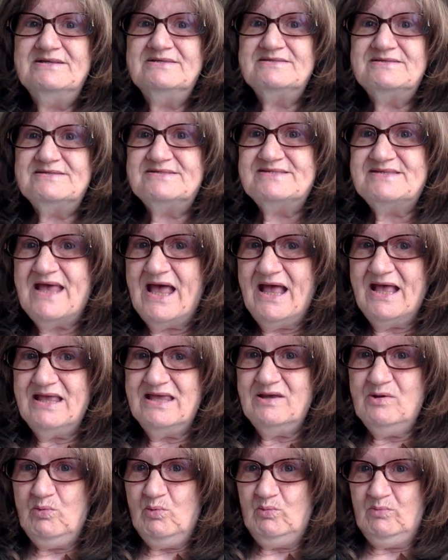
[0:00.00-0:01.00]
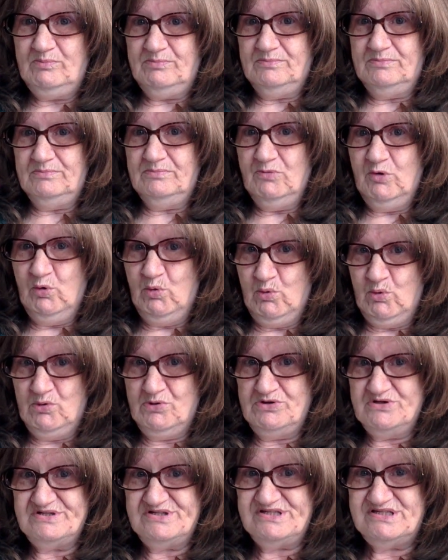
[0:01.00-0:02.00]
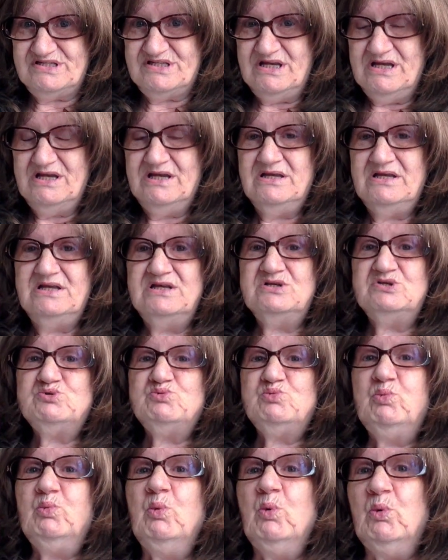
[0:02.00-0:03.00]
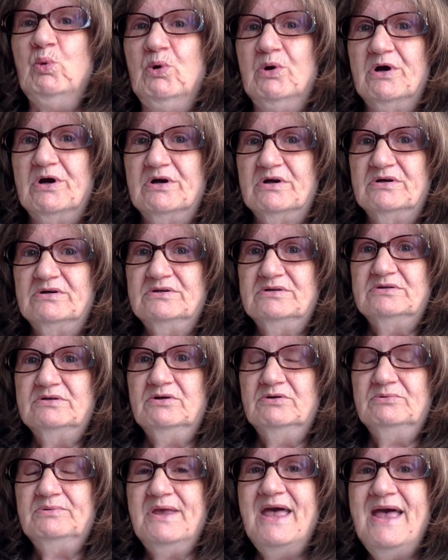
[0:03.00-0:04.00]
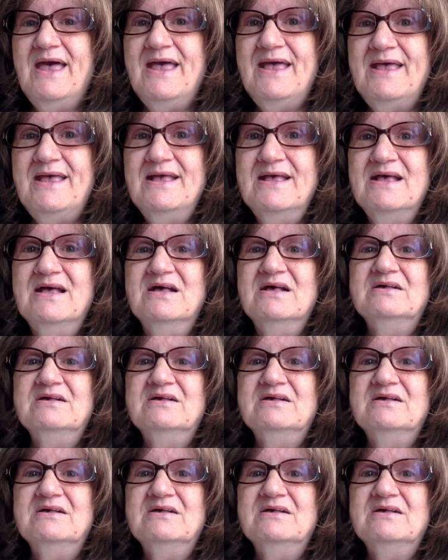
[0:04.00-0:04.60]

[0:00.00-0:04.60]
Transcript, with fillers: second horse is war, okay?